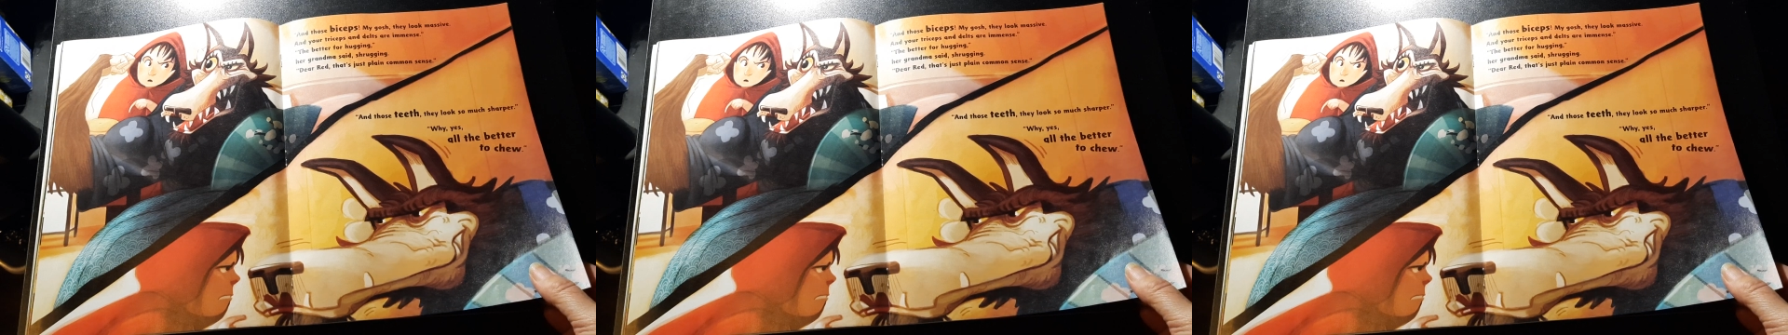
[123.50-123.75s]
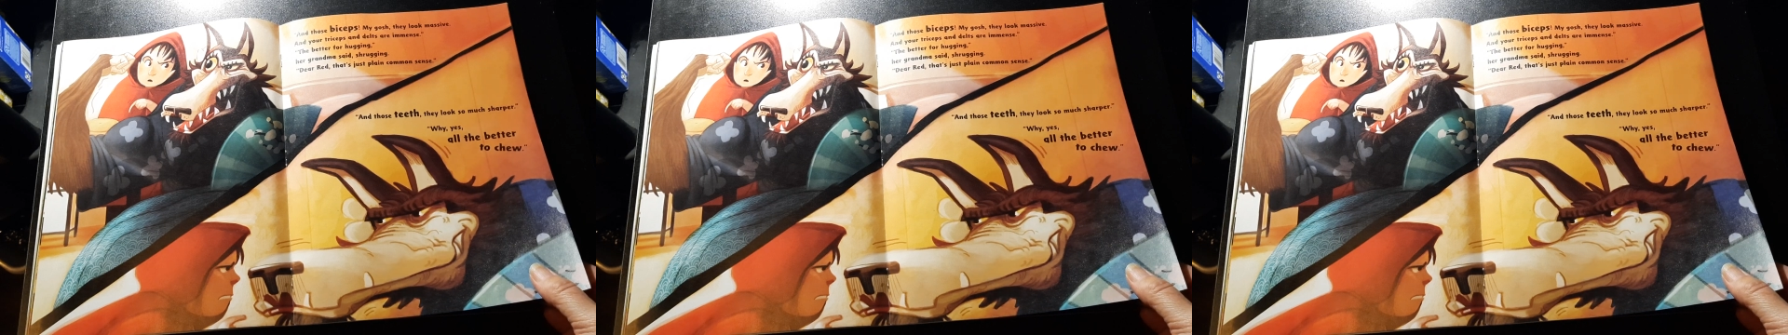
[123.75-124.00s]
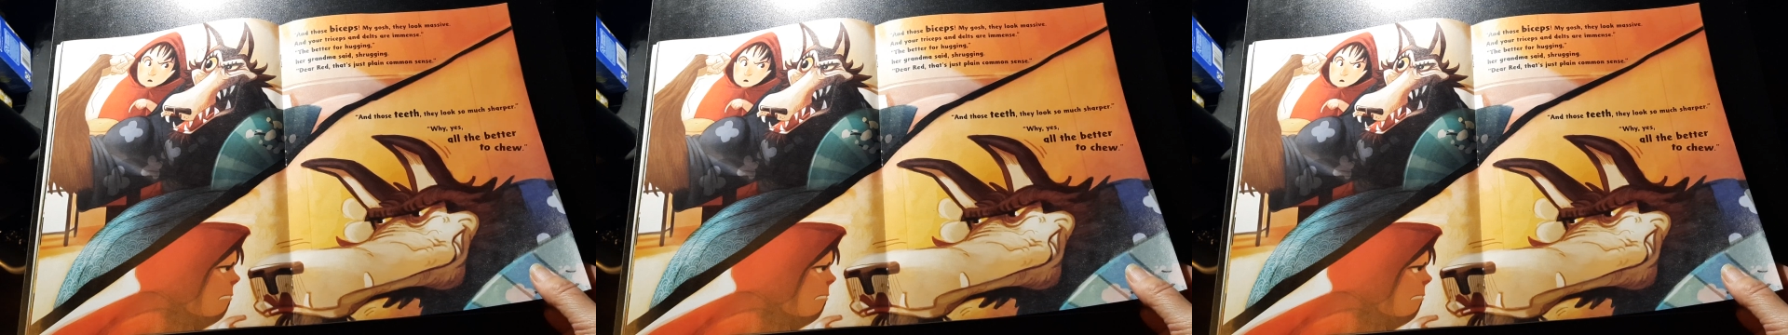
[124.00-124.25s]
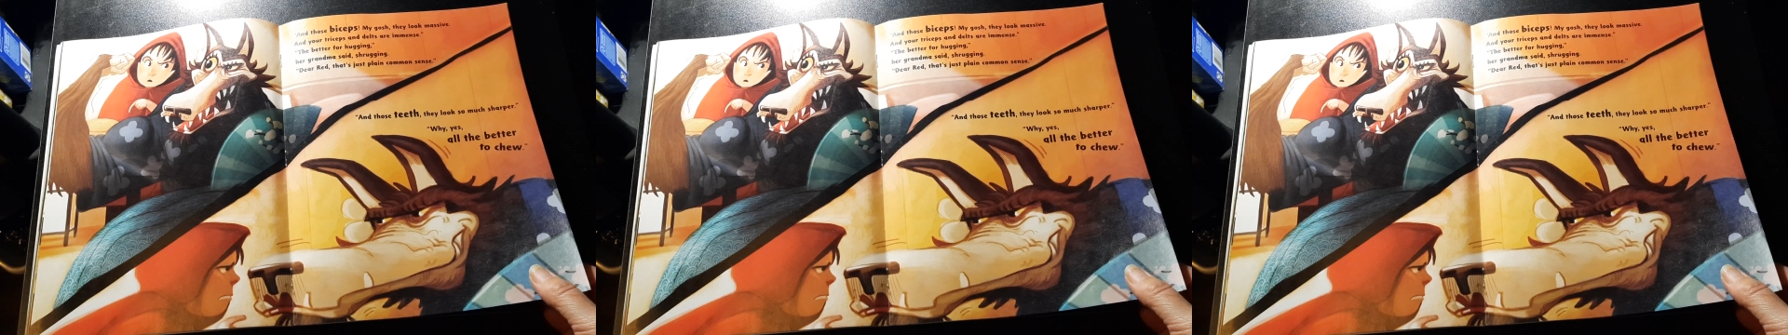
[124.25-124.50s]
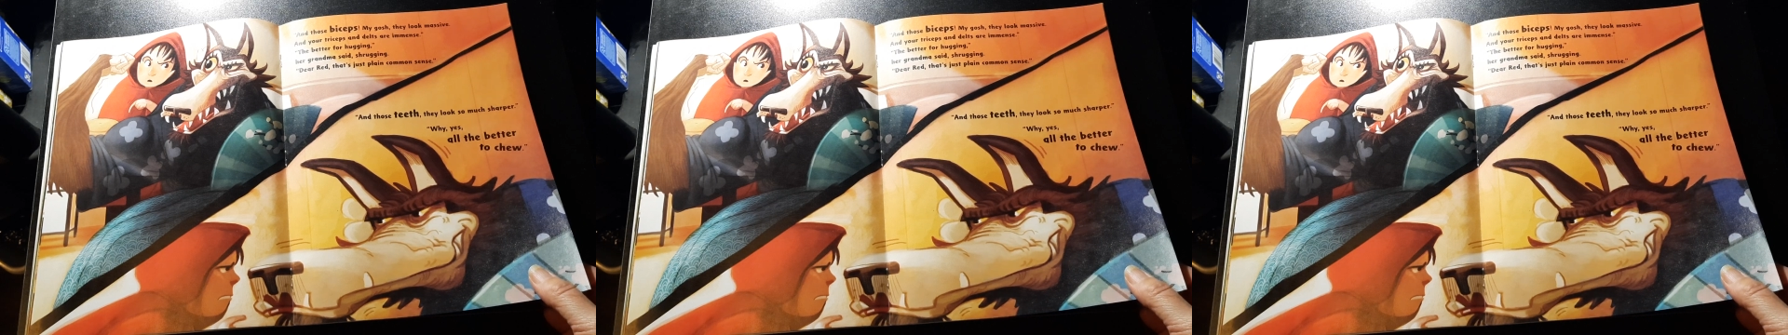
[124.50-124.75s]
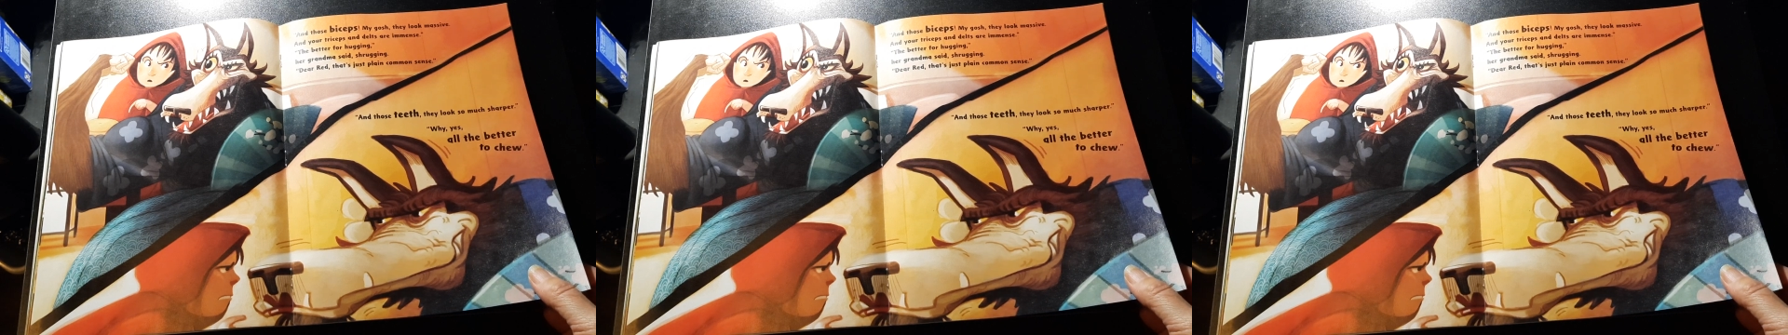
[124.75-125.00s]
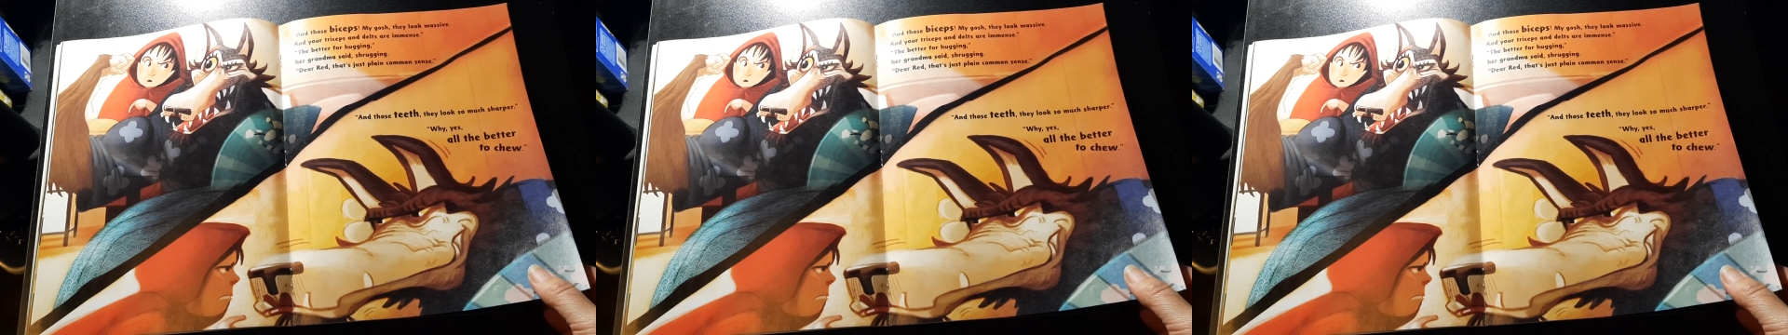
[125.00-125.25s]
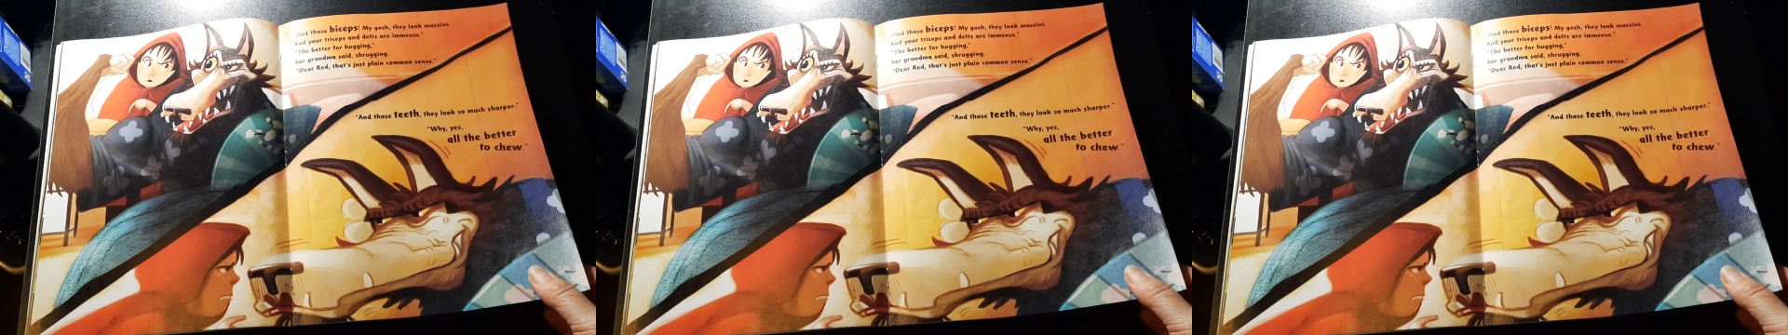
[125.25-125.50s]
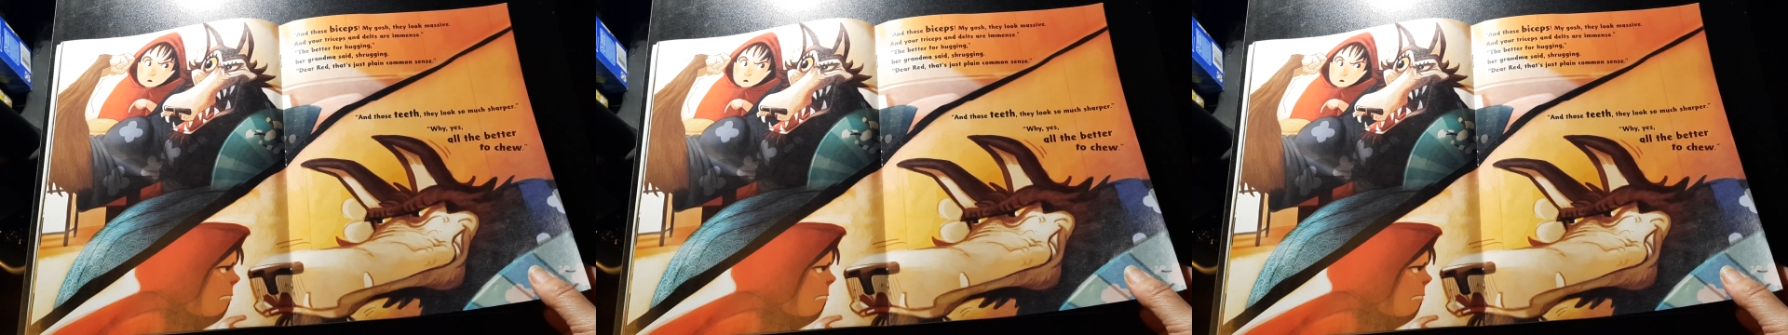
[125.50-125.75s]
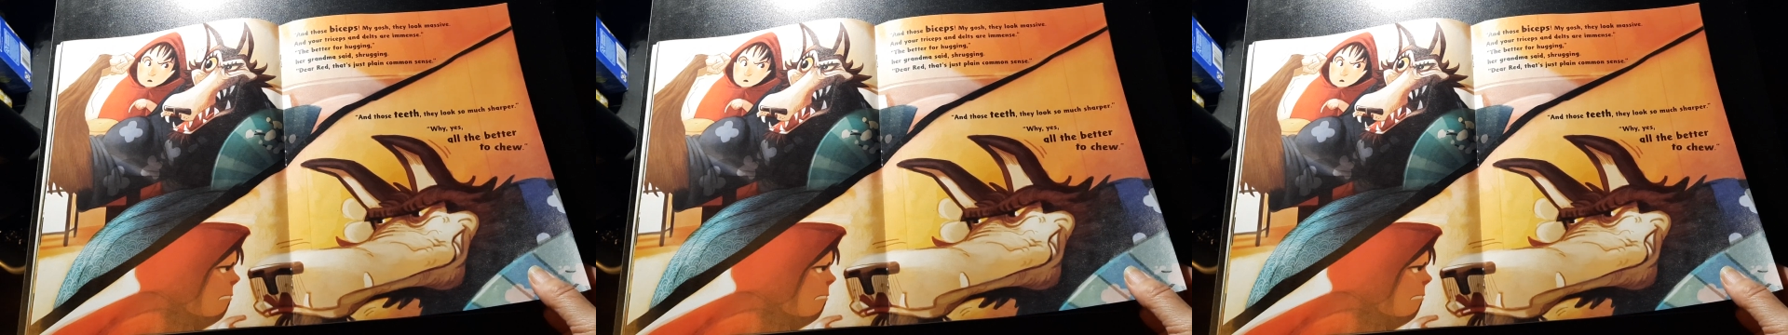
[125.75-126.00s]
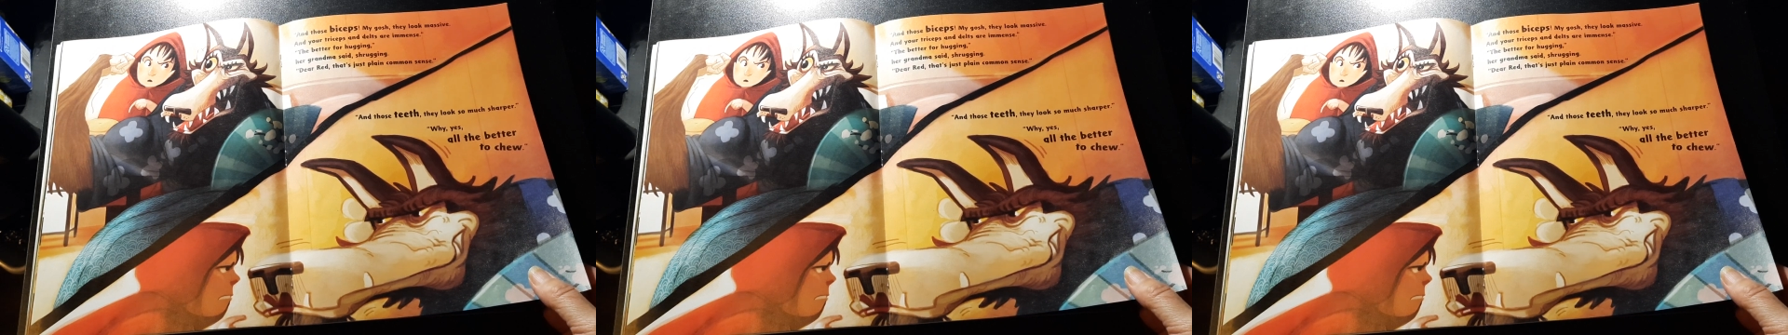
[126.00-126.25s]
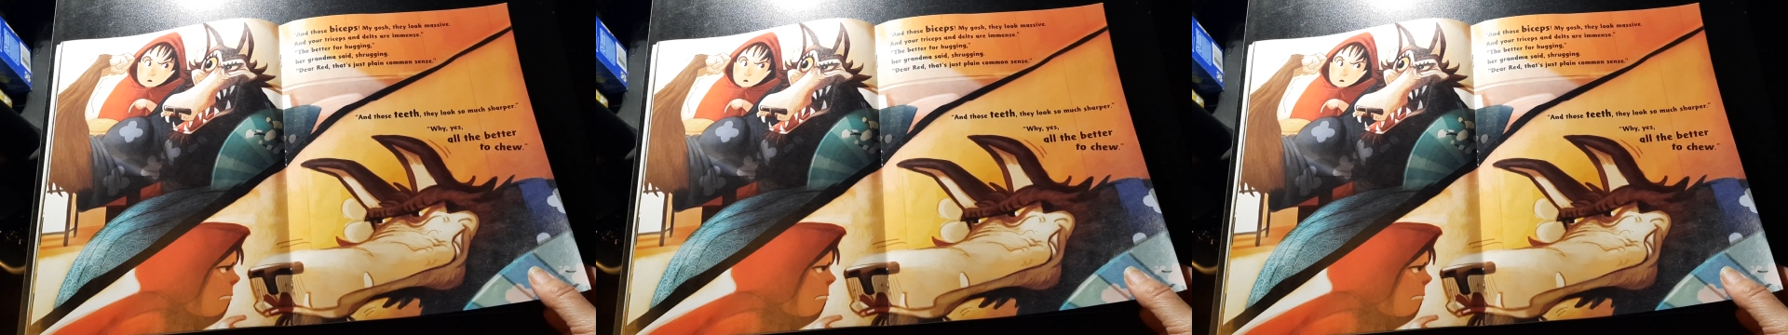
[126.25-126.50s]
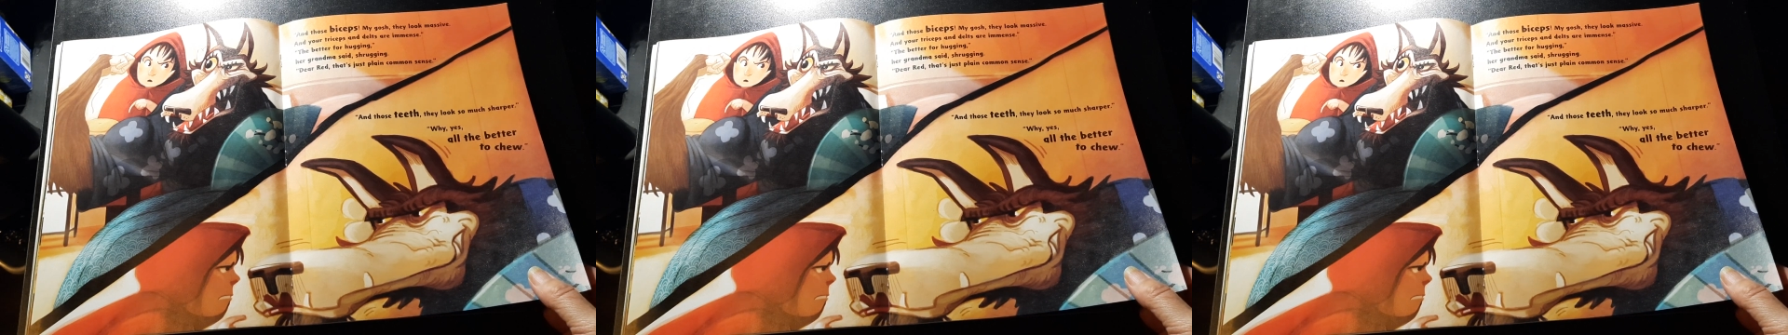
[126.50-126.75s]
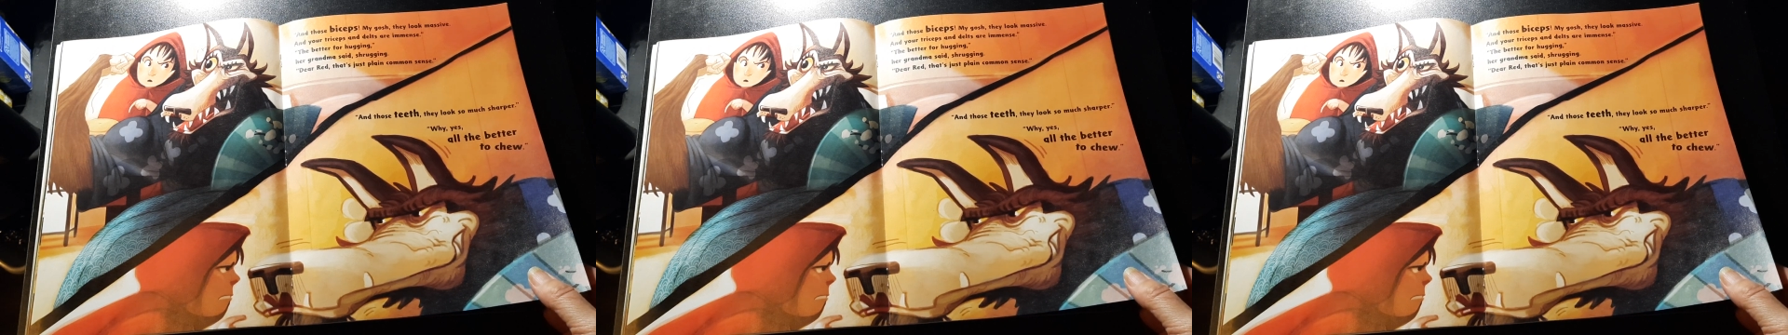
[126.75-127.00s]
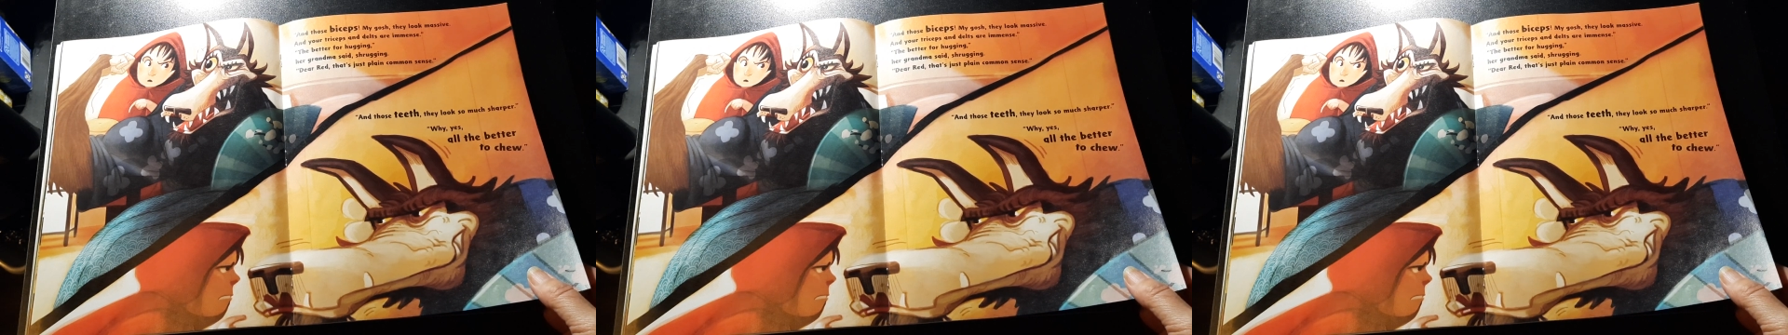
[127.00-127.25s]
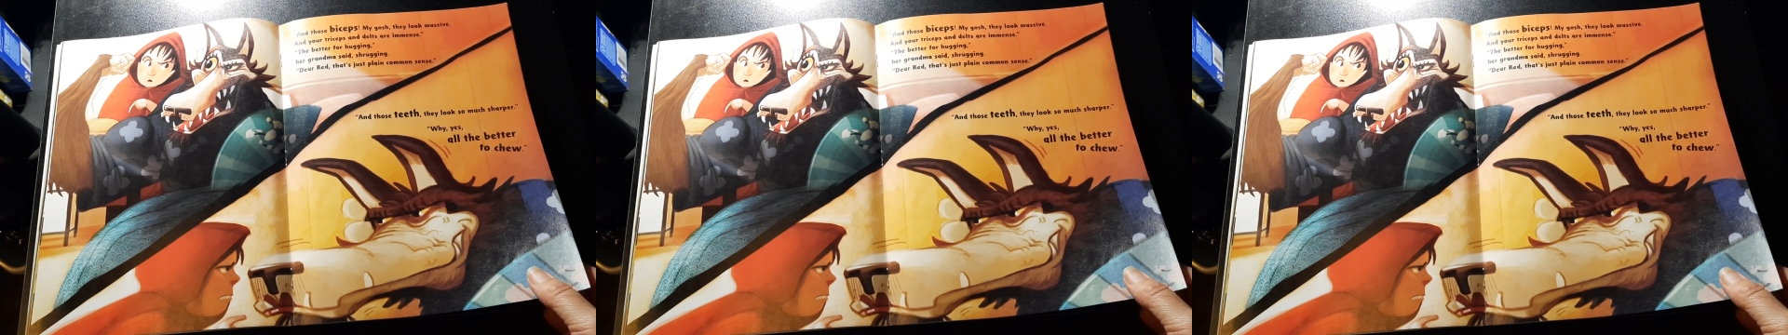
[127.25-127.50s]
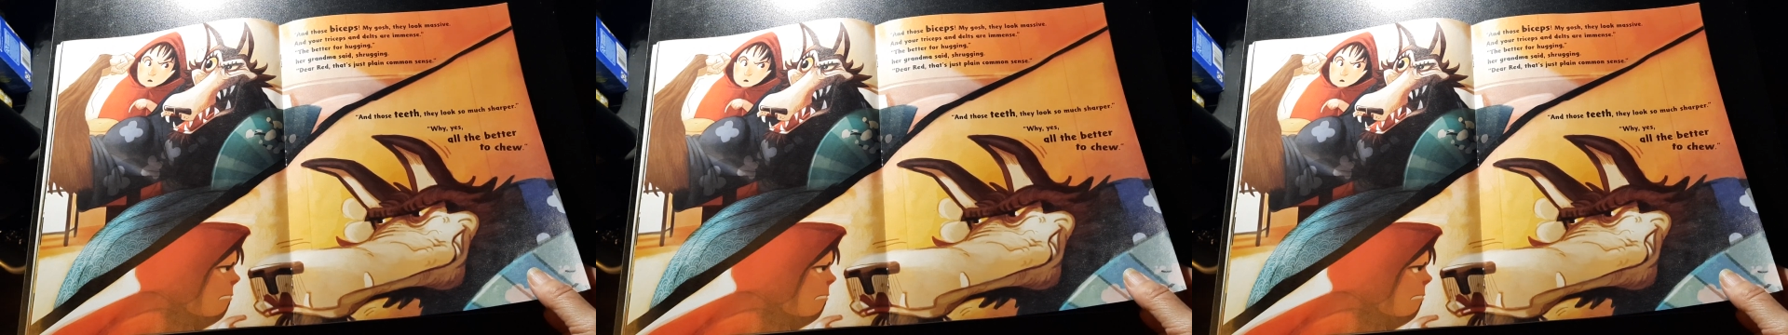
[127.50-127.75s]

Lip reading: Nobody's mouth can be seen.